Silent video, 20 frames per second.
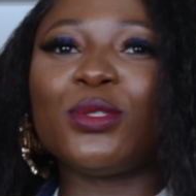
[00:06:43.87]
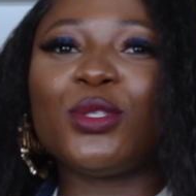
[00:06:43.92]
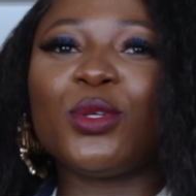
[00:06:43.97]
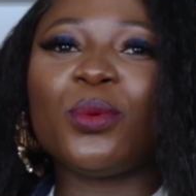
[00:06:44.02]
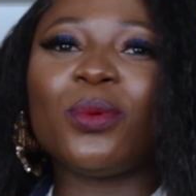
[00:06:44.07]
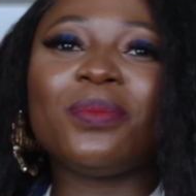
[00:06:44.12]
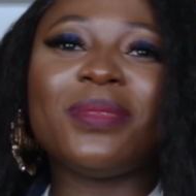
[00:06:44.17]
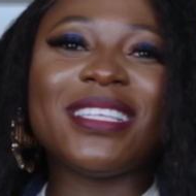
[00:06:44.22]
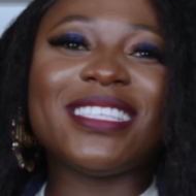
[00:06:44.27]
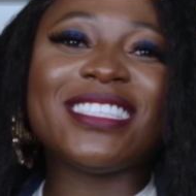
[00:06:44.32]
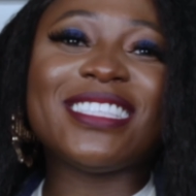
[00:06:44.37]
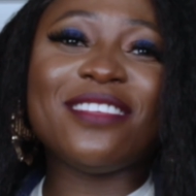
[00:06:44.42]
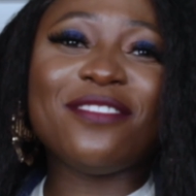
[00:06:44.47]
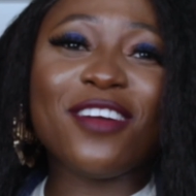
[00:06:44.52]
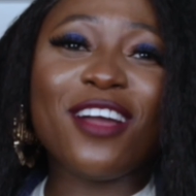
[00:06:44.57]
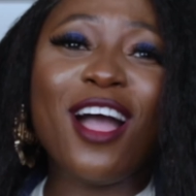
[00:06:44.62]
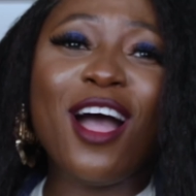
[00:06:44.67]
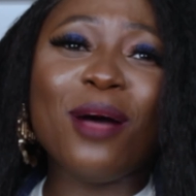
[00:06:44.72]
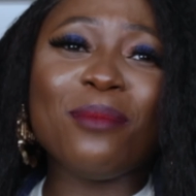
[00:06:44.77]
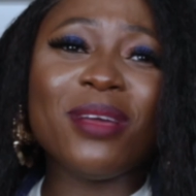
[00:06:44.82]
So please leave
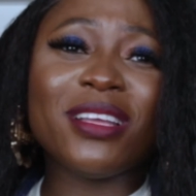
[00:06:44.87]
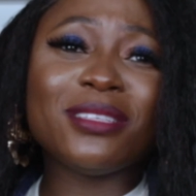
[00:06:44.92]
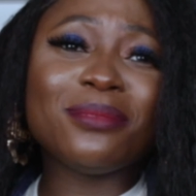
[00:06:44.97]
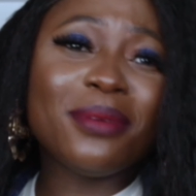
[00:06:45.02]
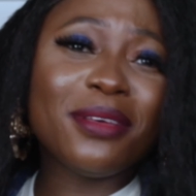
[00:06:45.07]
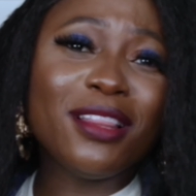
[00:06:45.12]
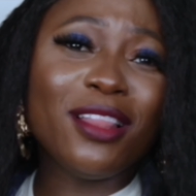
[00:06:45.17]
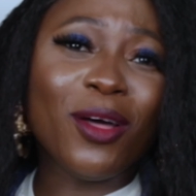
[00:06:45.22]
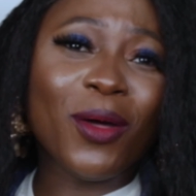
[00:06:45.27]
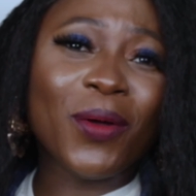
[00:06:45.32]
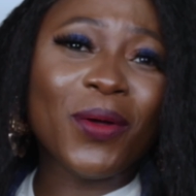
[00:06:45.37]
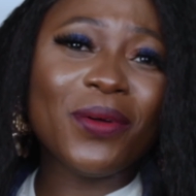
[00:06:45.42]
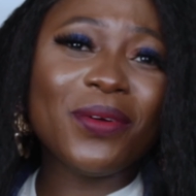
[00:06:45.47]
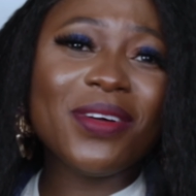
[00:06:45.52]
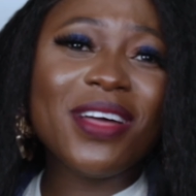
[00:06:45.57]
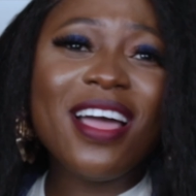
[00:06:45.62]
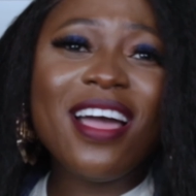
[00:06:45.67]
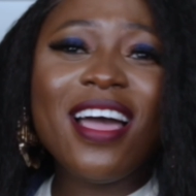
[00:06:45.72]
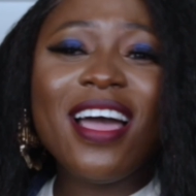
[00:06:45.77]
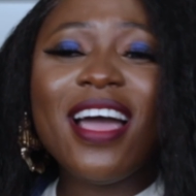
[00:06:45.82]
a comment below.
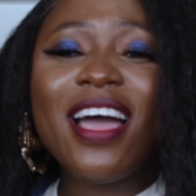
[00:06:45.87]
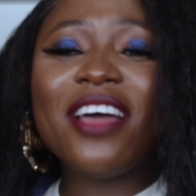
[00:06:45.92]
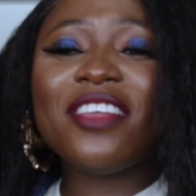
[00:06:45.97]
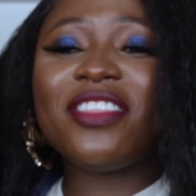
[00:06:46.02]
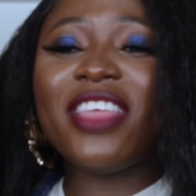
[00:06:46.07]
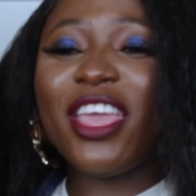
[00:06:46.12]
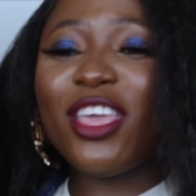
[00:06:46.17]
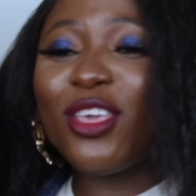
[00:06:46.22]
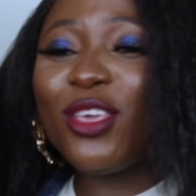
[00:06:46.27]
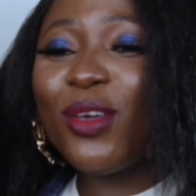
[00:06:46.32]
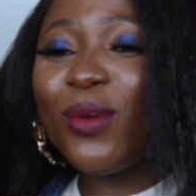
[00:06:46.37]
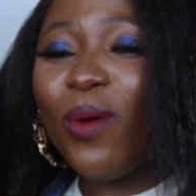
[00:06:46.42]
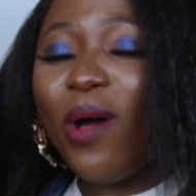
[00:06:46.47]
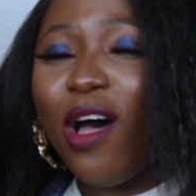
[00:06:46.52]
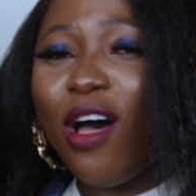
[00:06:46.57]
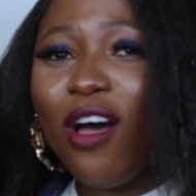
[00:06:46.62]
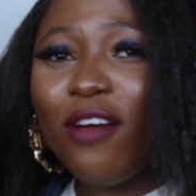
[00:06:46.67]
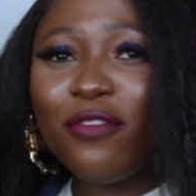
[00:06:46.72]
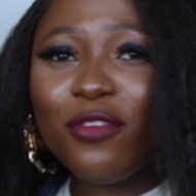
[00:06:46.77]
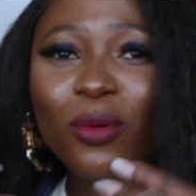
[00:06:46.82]
Thank you
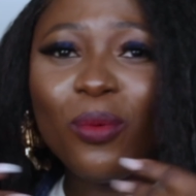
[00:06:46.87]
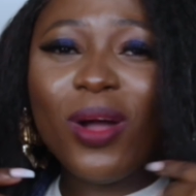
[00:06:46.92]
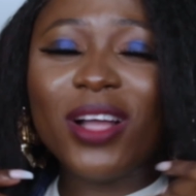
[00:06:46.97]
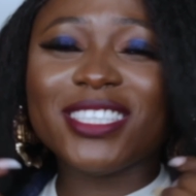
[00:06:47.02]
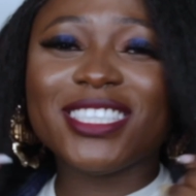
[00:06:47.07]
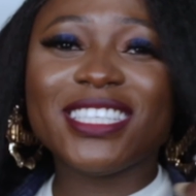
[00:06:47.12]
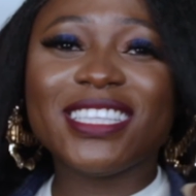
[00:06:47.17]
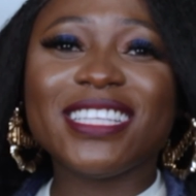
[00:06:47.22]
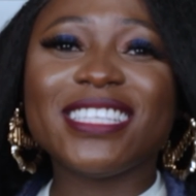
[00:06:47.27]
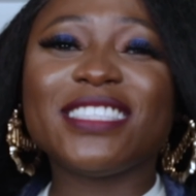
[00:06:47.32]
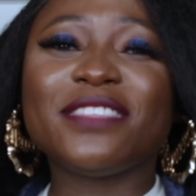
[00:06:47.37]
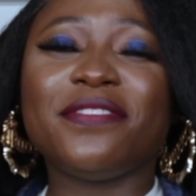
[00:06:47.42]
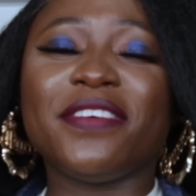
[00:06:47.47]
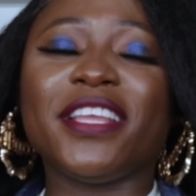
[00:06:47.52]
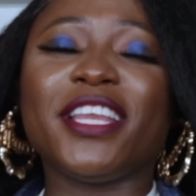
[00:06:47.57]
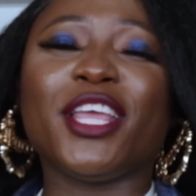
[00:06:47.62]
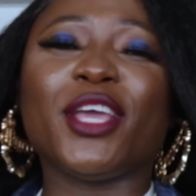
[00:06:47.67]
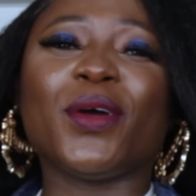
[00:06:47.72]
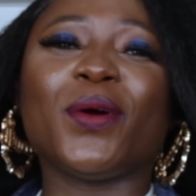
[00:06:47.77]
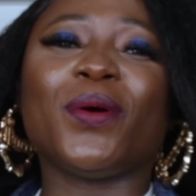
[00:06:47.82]
all for watching this
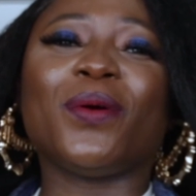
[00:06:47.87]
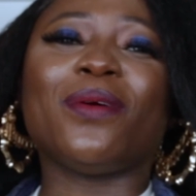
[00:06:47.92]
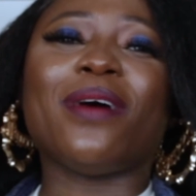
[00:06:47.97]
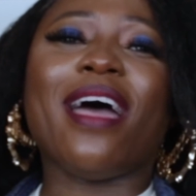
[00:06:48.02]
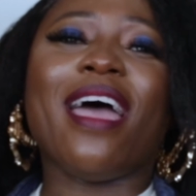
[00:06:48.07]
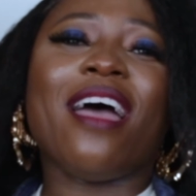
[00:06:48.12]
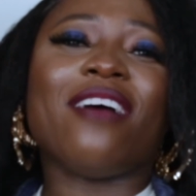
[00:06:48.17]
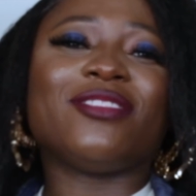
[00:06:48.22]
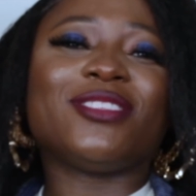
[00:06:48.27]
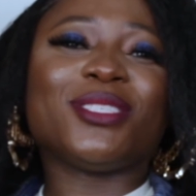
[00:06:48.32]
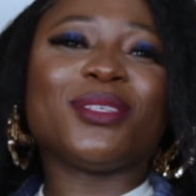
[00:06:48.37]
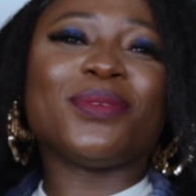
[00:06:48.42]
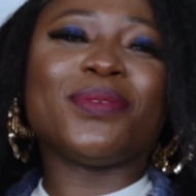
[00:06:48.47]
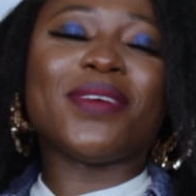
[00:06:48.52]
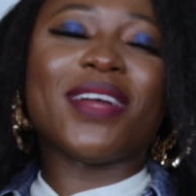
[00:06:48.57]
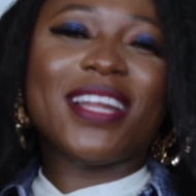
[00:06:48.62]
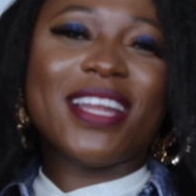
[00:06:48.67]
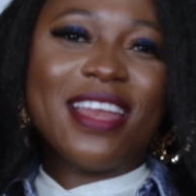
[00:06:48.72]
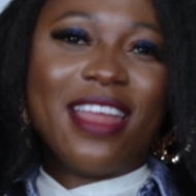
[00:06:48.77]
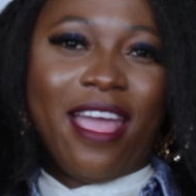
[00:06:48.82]
video. I have to
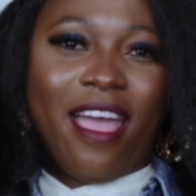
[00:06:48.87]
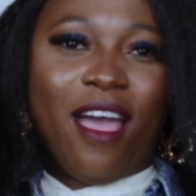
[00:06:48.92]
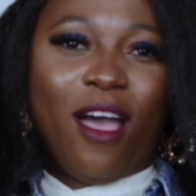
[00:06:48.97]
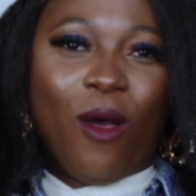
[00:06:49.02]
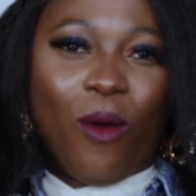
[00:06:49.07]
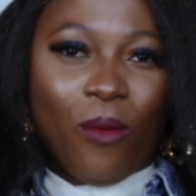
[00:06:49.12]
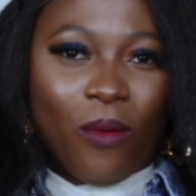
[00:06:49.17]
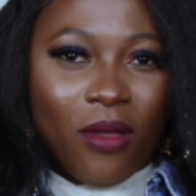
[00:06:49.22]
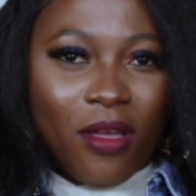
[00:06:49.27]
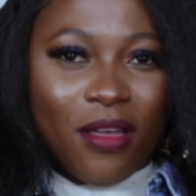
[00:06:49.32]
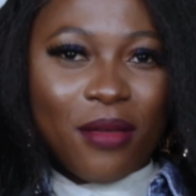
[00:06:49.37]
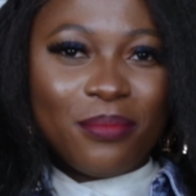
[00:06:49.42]
run now.